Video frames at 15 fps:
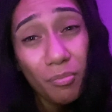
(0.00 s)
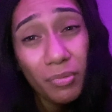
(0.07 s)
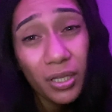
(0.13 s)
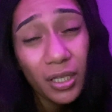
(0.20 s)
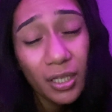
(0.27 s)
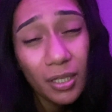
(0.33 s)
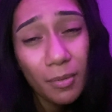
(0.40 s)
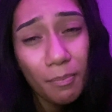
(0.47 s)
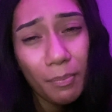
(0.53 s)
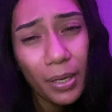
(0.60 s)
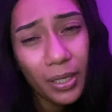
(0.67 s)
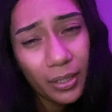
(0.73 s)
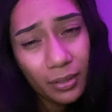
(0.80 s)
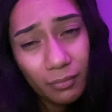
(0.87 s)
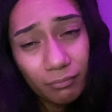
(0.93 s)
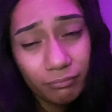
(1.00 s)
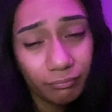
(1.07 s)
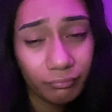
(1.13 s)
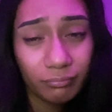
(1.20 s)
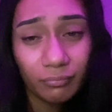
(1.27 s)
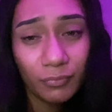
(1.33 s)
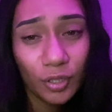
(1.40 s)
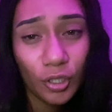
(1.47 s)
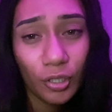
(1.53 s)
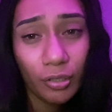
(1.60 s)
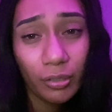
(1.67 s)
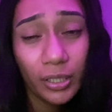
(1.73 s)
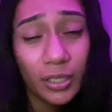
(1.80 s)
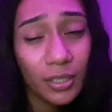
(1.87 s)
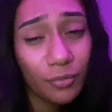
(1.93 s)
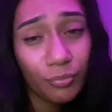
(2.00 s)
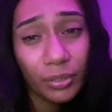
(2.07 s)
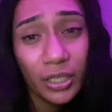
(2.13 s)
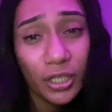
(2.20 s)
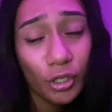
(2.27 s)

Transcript: me but you know it's really